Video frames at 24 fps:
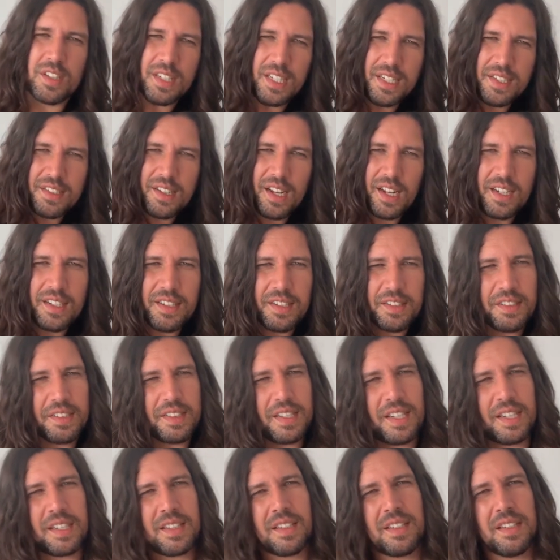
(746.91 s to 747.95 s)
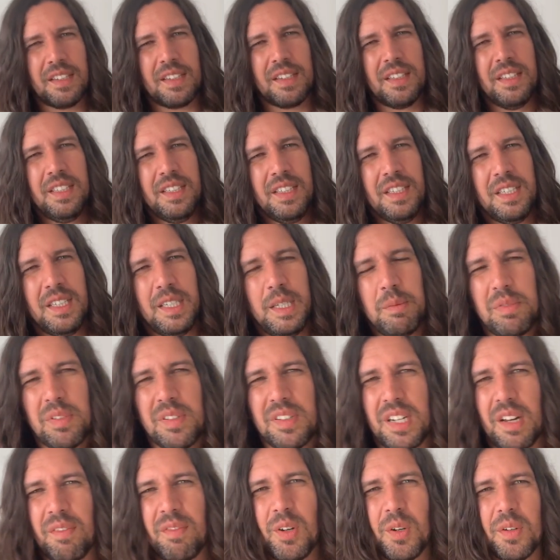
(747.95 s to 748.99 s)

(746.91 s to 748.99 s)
You need to understand that Ipswich have